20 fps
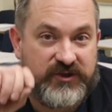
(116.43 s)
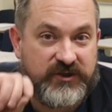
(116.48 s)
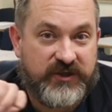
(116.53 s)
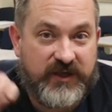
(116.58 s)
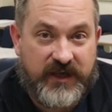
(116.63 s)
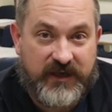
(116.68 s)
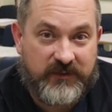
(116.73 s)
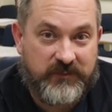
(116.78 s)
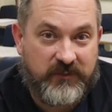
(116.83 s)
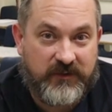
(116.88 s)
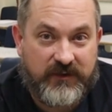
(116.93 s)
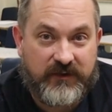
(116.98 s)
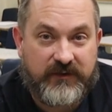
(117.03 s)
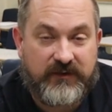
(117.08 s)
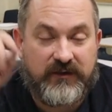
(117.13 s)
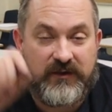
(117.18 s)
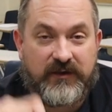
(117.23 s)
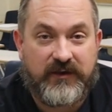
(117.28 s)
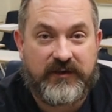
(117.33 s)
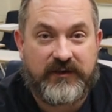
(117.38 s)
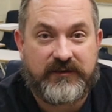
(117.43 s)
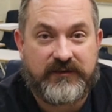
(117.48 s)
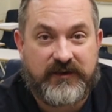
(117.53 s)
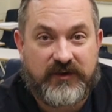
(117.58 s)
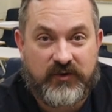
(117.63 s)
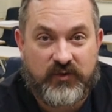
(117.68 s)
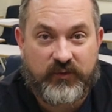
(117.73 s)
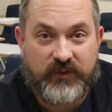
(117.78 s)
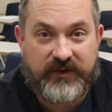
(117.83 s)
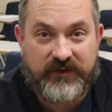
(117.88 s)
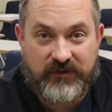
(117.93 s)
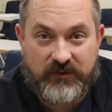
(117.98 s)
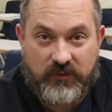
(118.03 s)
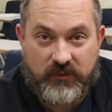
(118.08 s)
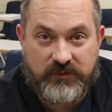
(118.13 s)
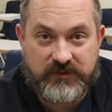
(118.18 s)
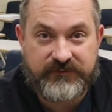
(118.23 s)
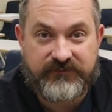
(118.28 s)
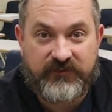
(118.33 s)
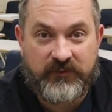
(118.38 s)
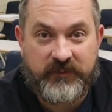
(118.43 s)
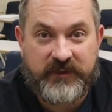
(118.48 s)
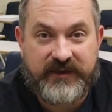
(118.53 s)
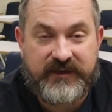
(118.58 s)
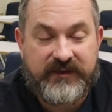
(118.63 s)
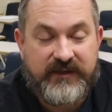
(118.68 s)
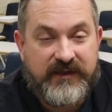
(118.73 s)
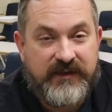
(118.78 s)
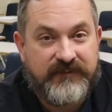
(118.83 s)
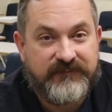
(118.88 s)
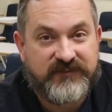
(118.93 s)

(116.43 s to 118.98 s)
check mark on career goals for me.